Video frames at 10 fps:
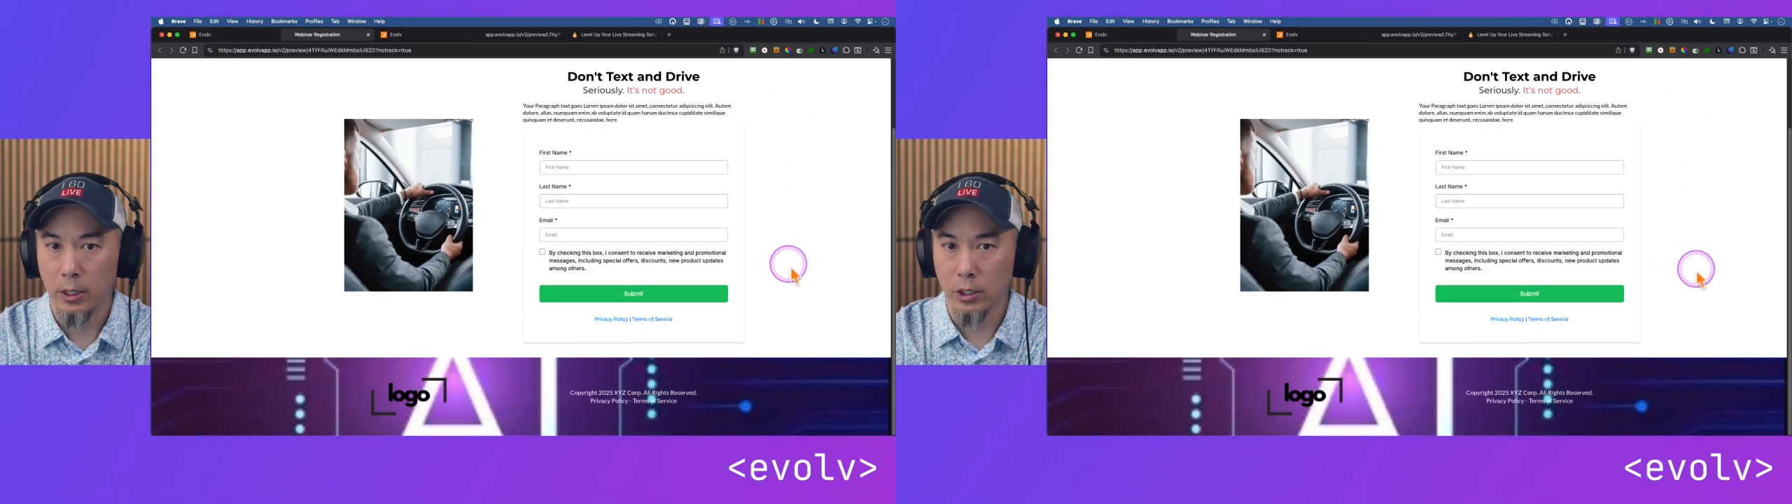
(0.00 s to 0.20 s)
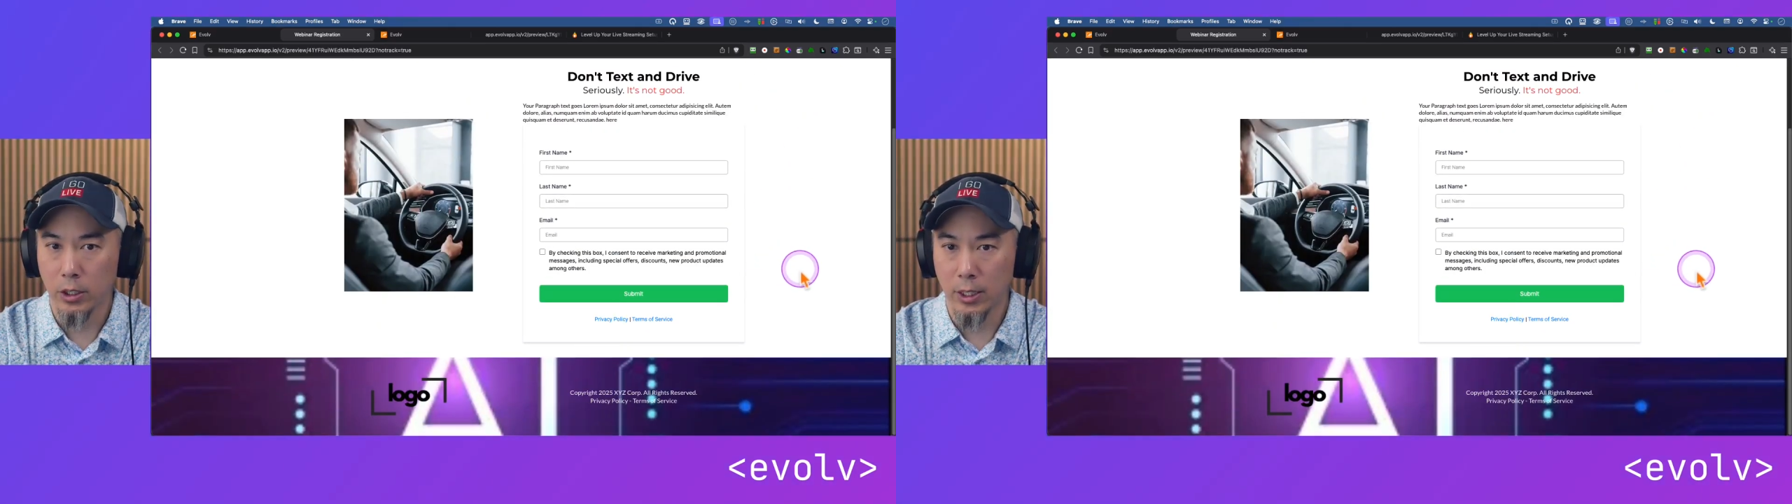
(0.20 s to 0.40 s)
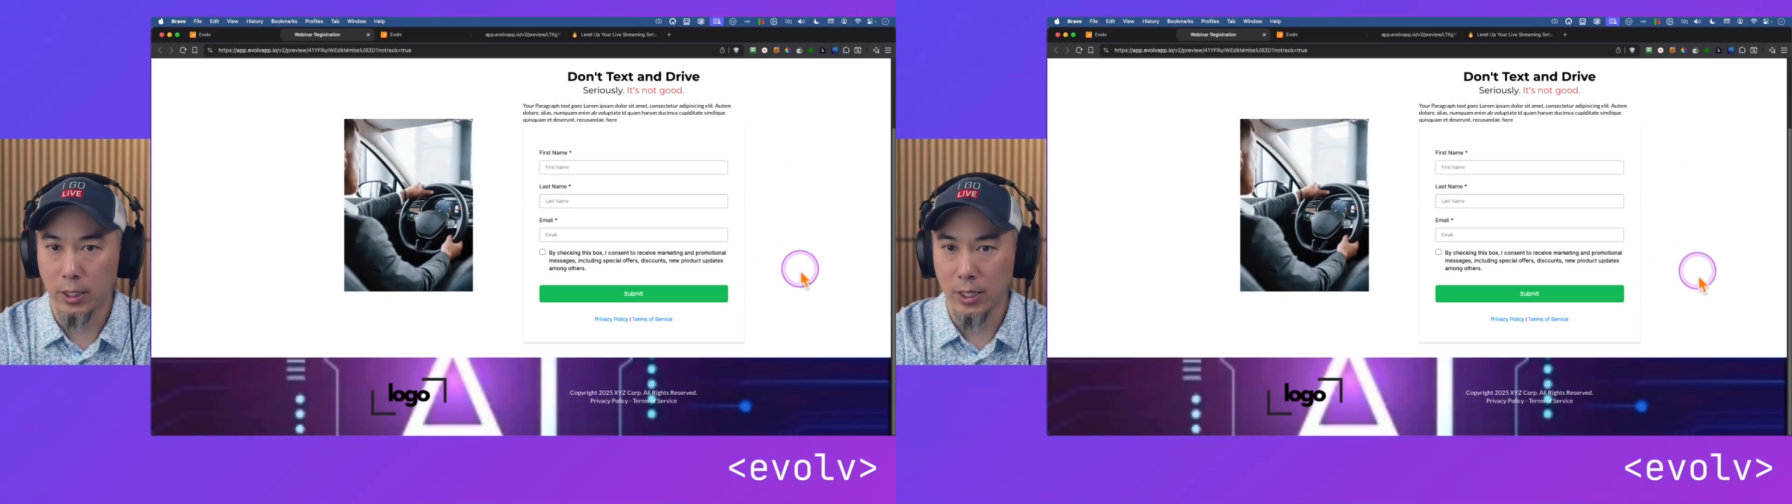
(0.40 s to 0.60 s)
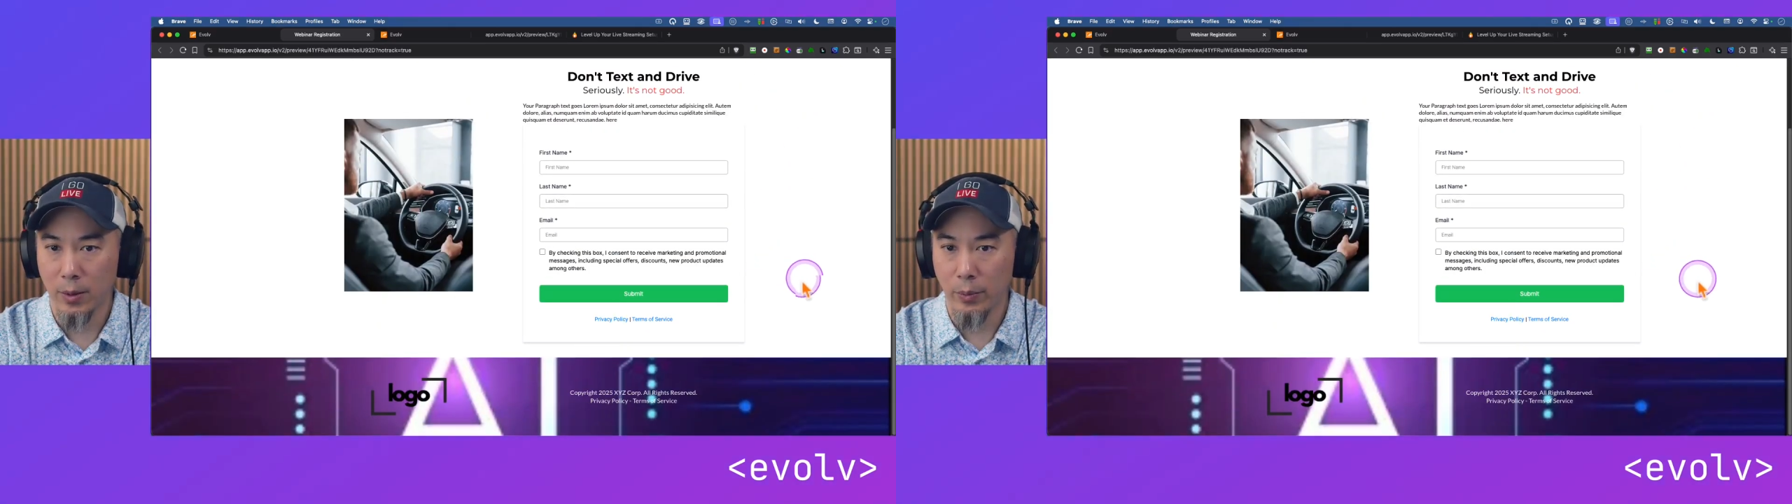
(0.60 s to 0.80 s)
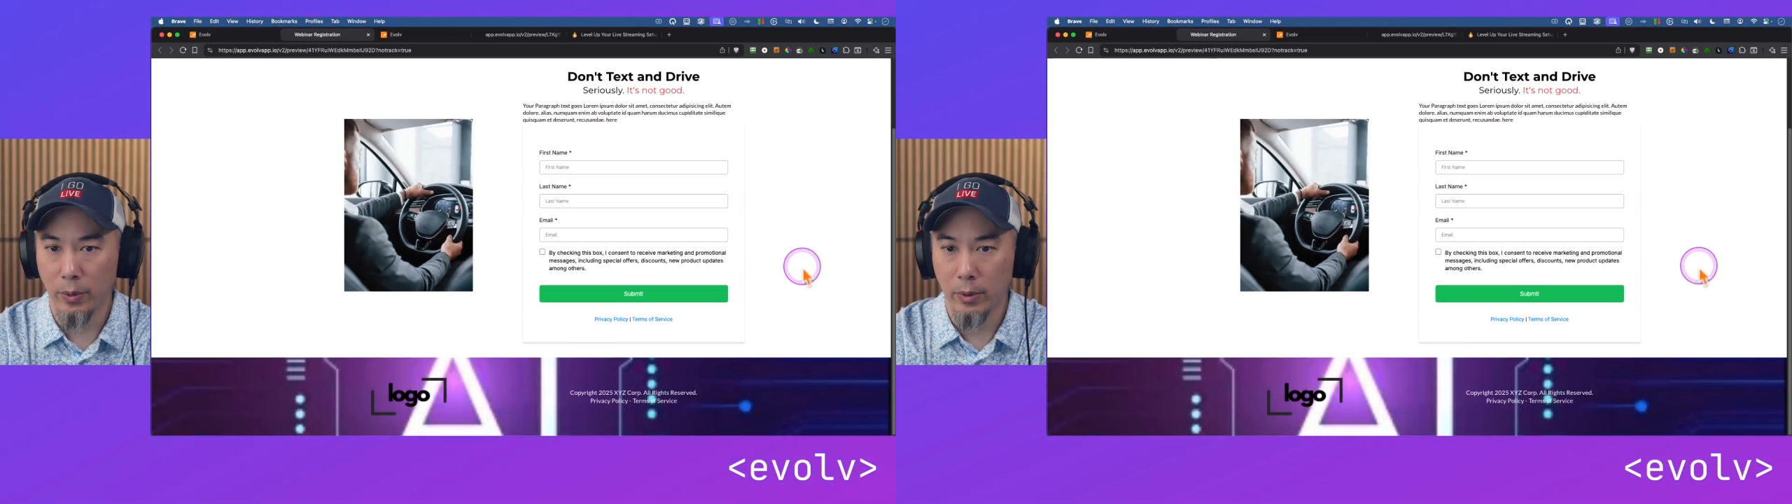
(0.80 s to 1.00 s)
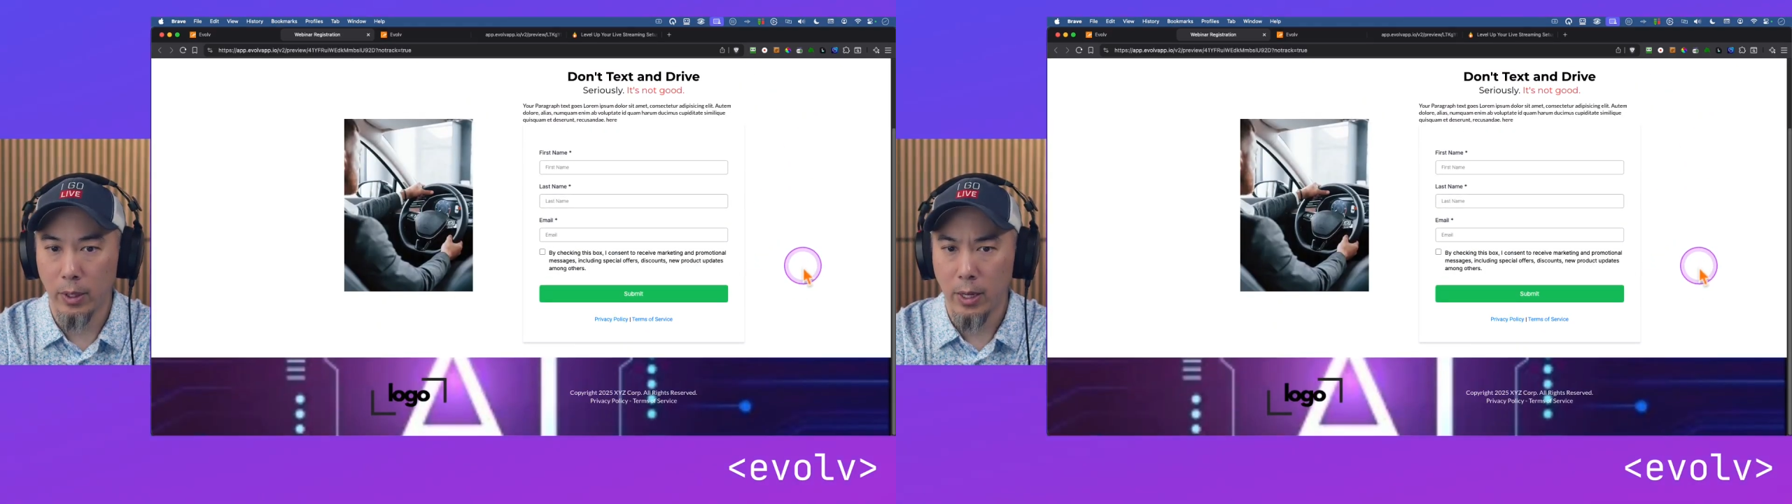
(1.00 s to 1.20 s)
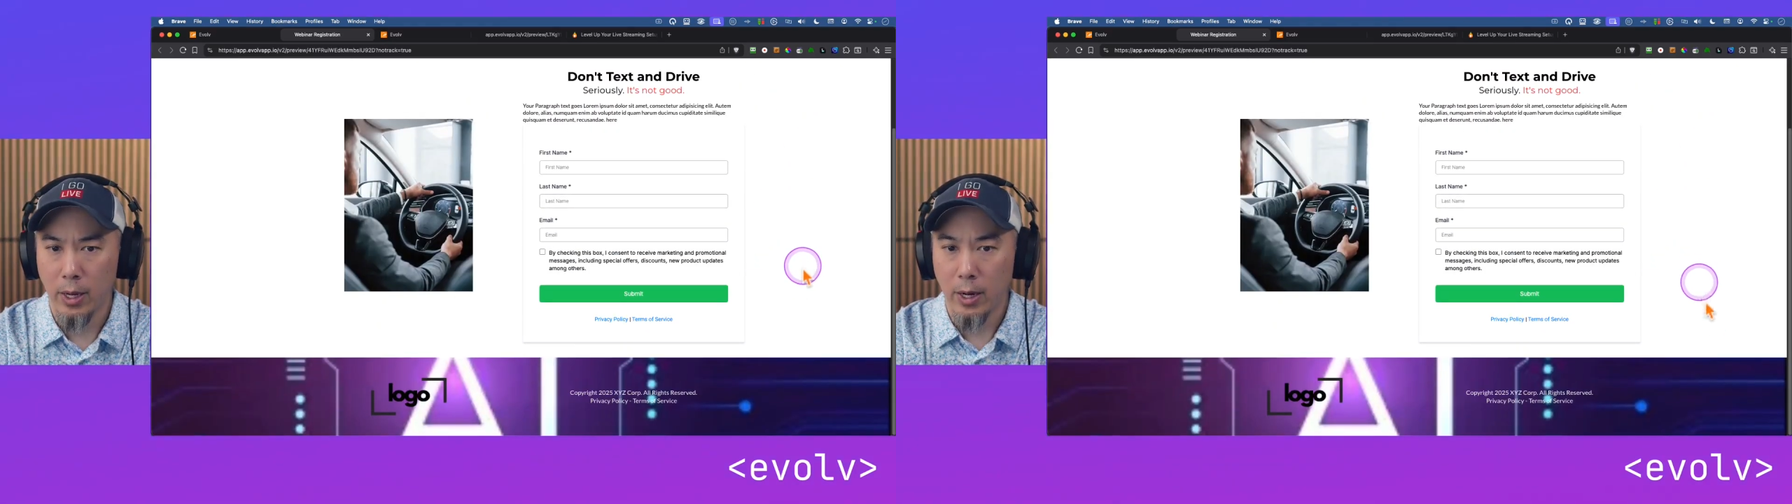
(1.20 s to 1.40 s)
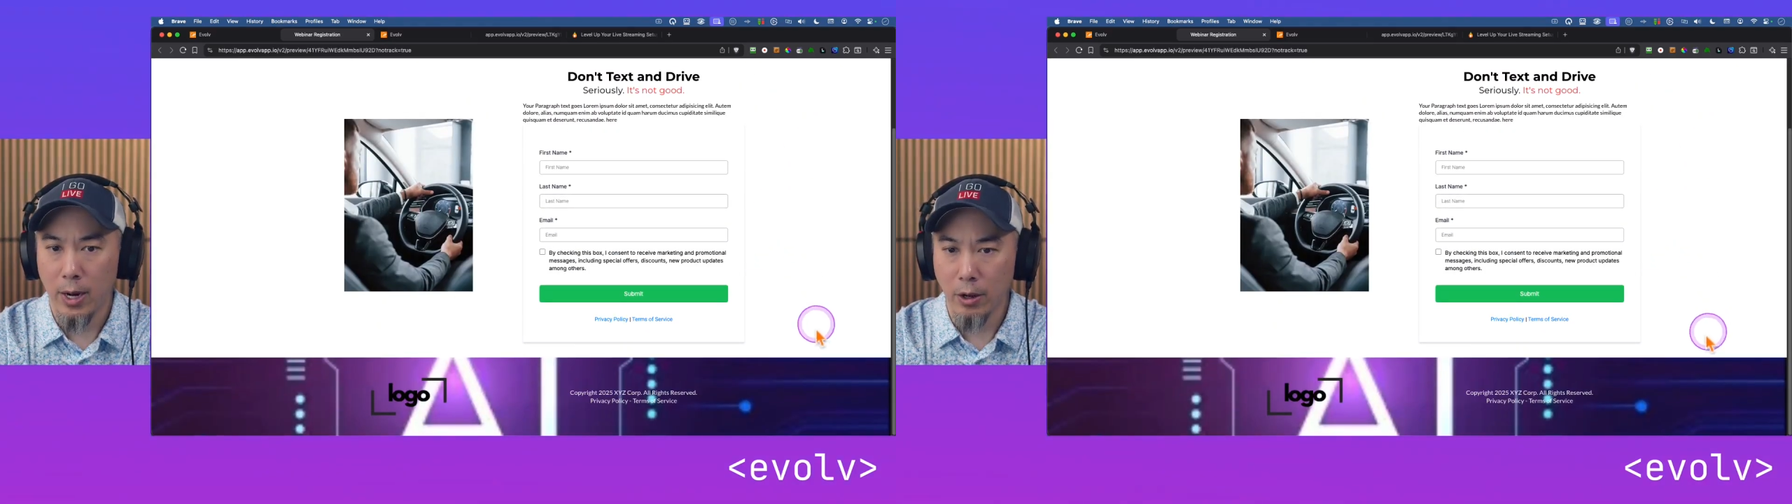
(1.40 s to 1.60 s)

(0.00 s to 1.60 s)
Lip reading: It's just an example. Now